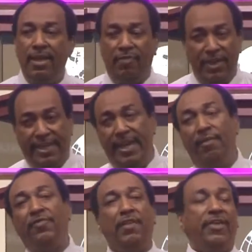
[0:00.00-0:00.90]
If the
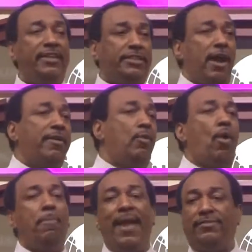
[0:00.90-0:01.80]
gift, if the integrity
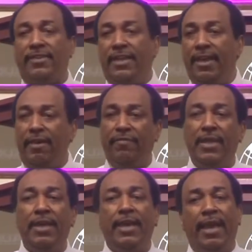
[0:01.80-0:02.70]
won't match the gift,
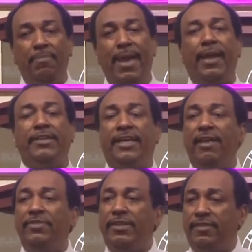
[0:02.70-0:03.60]
amen, the
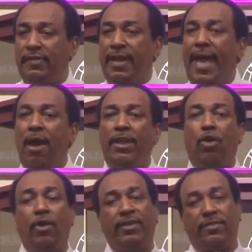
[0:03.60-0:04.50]
gift need to sit out
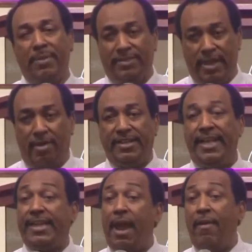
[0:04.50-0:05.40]
and go get some
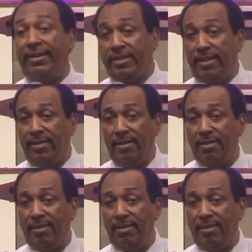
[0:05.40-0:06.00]
integrity and character.